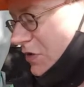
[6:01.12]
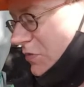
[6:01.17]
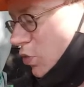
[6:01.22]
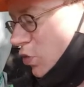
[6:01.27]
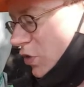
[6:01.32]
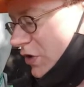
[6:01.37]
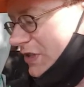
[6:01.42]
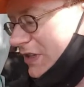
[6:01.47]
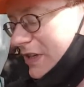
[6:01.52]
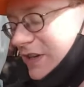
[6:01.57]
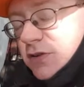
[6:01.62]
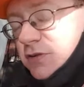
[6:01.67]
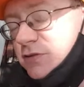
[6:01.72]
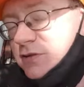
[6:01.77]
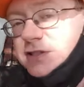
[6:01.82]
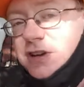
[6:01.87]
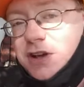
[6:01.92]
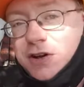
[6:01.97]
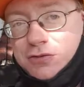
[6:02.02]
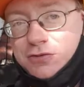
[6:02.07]
two more Sinnoh
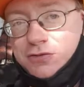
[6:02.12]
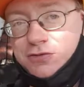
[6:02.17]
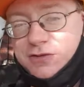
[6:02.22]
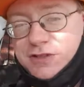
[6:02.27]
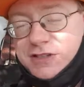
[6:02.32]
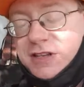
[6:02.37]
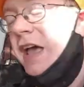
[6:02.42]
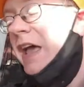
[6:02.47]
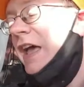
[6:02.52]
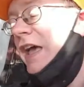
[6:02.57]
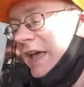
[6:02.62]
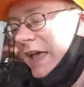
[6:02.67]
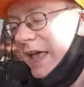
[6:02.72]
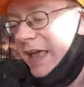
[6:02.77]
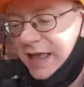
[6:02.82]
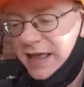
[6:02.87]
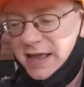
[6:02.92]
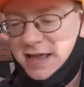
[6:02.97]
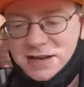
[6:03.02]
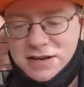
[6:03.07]
stones
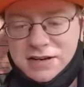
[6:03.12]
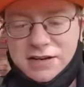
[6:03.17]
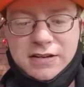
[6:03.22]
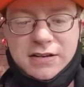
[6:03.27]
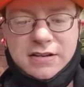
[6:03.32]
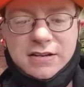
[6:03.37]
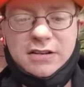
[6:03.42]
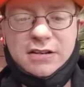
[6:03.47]
and